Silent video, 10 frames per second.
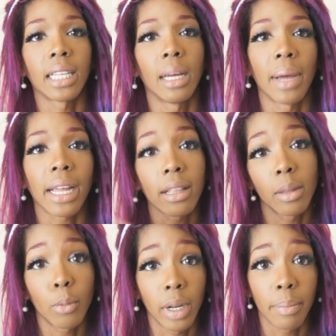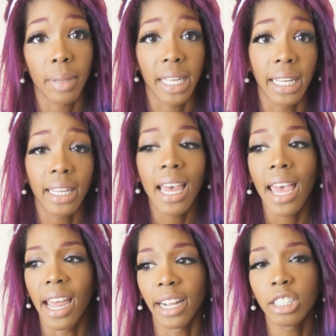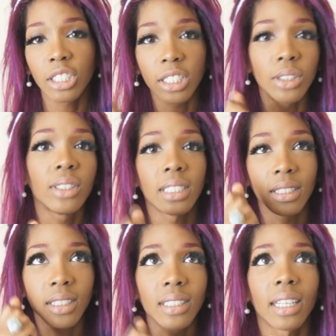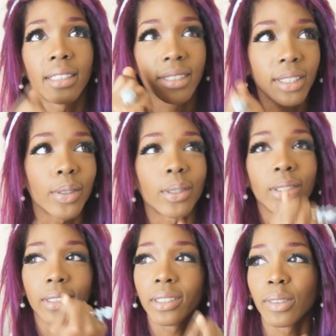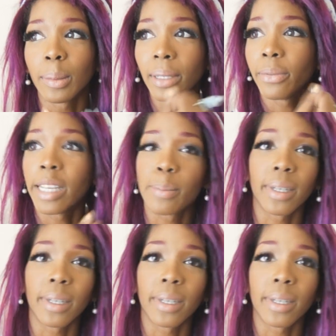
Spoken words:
I got the one in pink, and I used to use it and just like circle around my face,